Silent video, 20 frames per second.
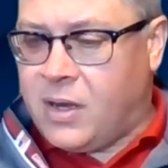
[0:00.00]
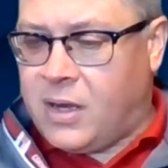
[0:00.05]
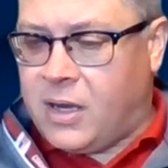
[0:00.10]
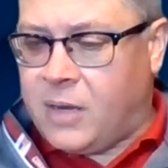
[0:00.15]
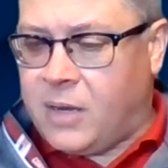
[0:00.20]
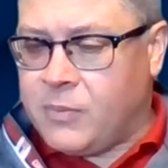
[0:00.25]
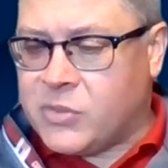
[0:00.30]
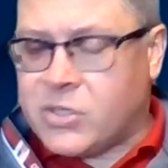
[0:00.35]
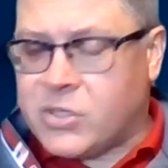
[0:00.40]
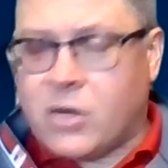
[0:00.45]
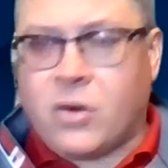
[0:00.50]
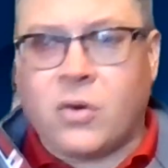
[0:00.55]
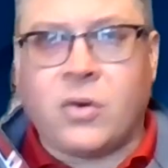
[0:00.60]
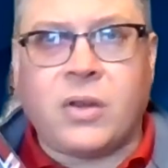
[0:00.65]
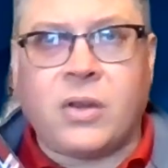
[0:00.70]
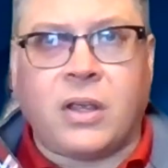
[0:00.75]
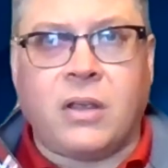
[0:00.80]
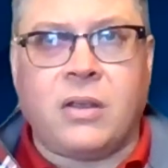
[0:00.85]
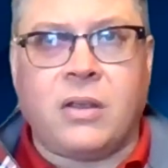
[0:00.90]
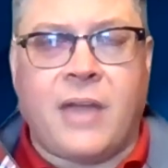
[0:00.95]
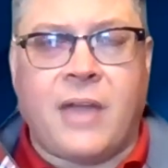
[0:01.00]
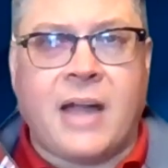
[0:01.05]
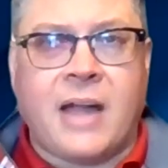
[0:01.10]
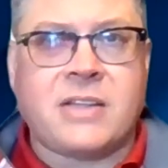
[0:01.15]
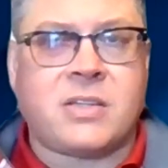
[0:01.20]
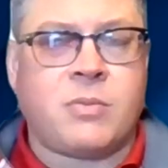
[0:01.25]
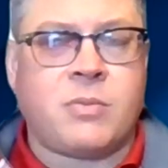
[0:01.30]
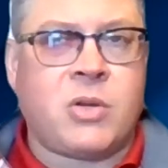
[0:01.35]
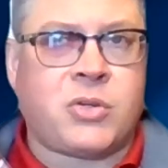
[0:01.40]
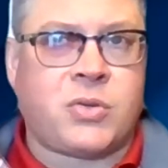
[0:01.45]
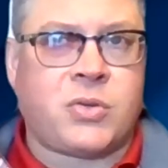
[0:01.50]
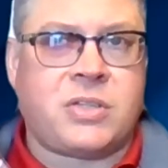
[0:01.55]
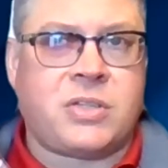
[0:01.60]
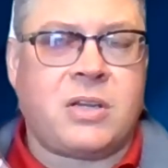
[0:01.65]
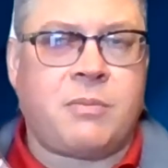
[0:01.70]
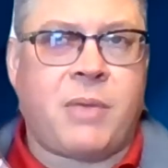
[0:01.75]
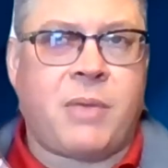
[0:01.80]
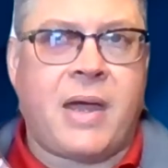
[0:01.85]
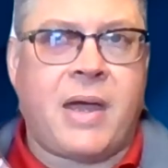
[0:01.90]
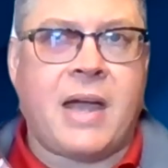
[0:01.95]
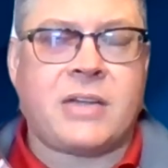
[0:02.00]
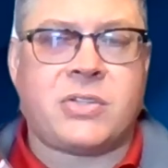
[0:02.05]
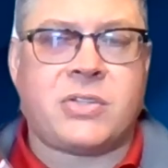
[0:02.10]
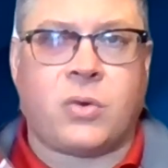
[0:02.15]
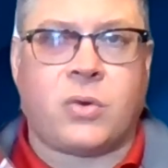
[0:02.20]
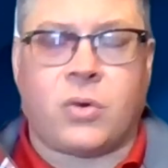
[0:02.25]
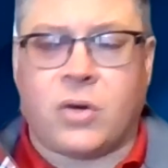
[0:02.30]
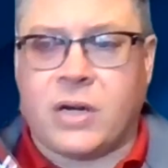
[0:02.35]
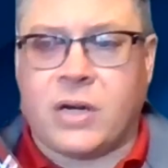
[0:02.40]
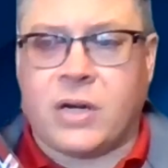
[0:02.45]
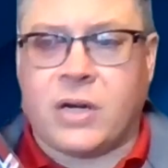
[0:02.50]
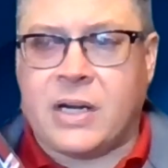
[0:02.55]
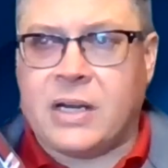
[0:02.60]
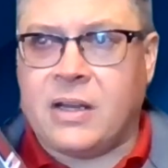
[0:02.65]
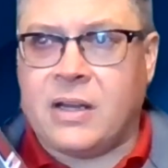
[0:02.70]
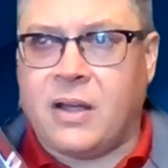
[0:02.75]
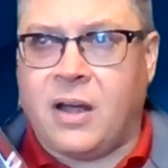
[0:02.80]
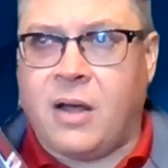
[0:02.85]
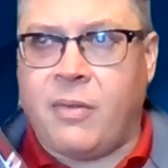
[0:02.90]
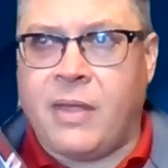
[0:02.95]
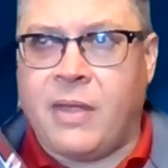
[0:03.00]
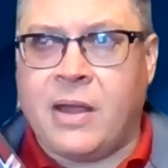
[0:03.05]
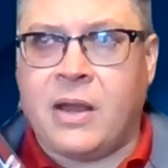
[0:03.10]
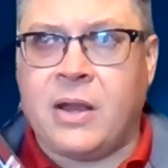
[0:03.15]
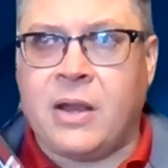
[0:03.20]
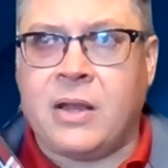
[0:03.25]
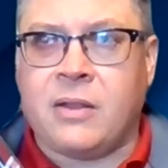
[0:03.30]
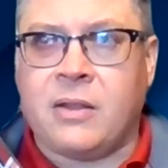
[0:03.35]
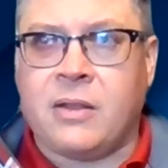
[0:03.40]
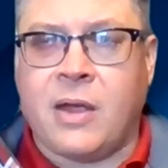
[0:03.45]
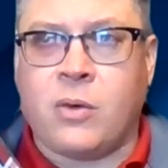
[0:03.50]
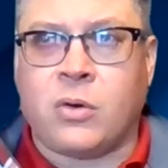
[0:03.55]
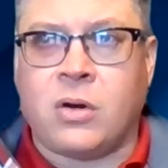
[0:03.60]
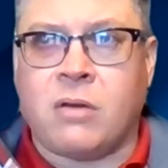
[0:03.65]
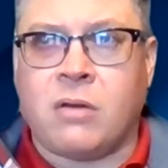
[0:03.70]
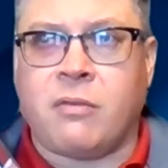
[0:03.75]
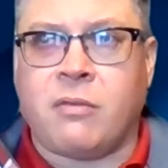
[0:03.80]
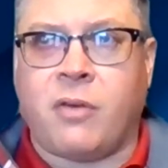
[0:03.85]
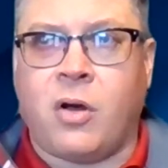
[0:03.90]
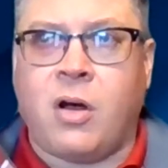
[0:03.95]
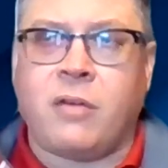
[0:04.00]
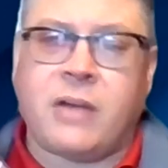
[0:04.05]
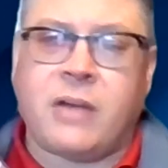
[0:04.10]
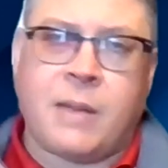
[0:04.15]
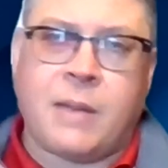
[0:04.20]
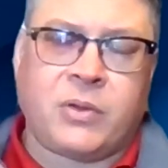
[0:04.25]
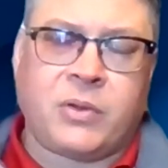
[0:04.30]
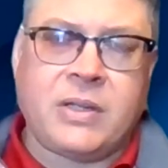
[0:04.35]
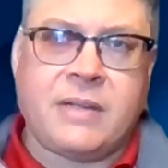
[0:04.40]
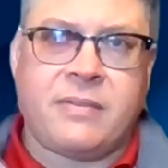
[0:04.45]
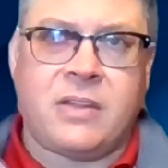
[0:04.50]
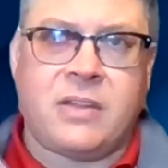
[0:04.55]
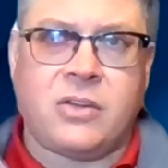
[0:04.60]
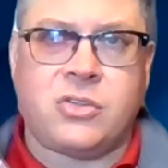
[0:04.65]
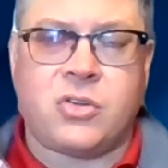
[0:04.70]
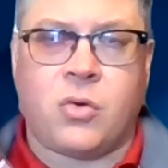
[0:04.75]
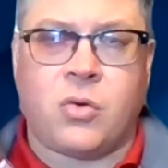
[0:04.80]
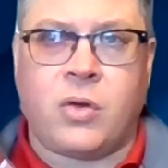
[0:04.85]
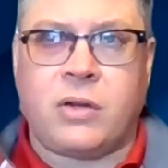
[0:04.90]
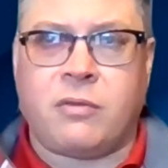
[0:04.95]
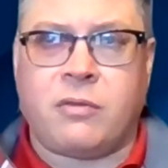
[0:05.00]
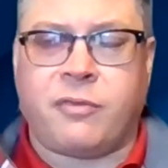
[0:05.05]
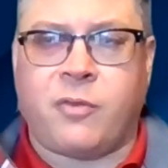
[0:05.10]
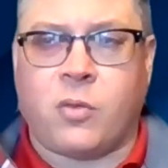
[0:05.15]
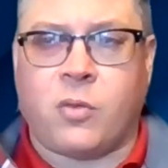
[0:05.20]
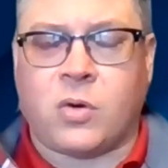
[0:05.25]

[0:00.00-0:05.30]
Um, so that's some interesting backstory. Uh, they, they were involved, I believe the Joint